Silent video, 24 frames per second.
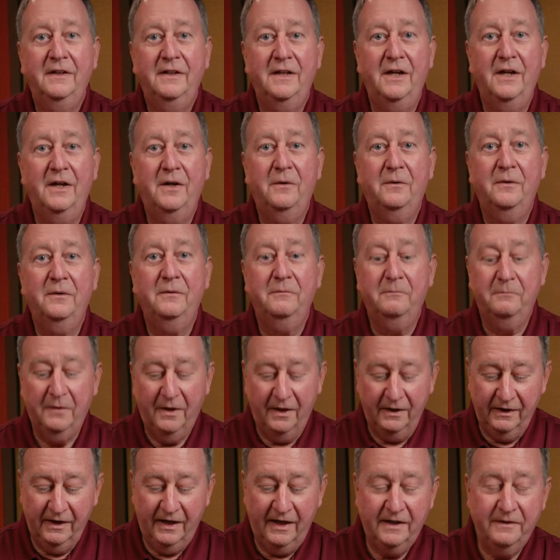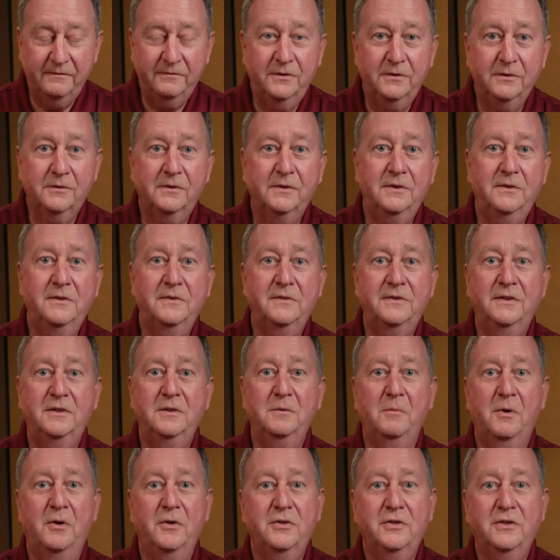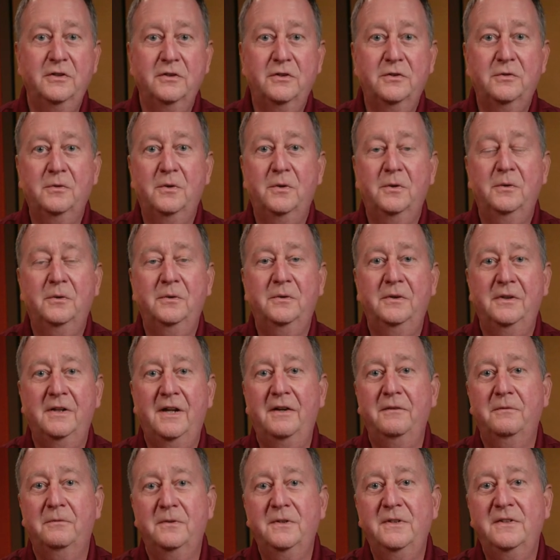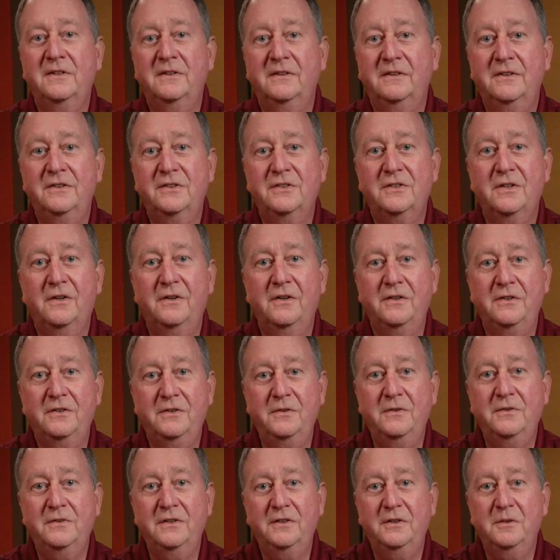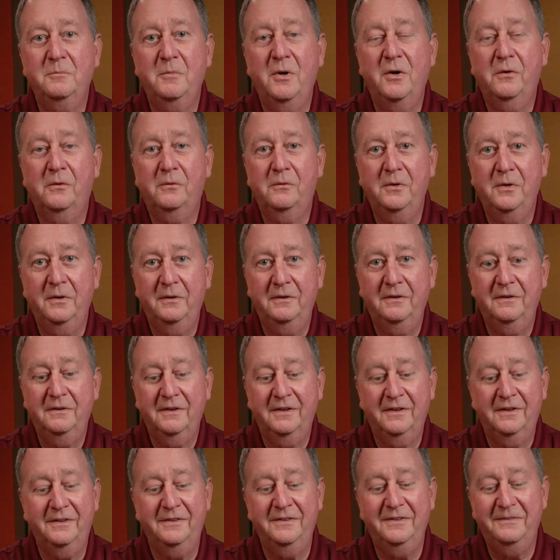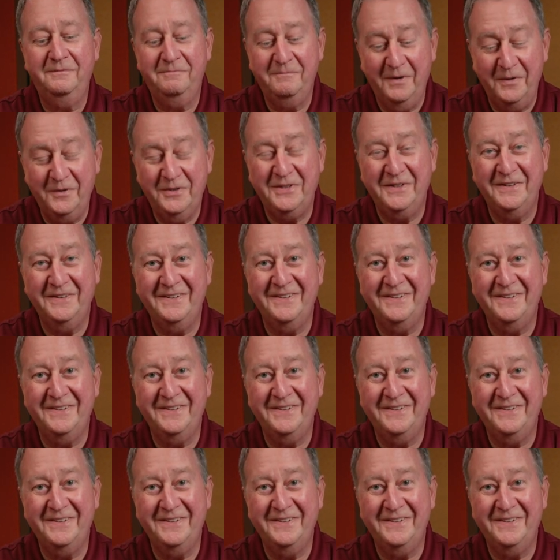Now, a lot of you are using the motion controller, and I've recently started using the motion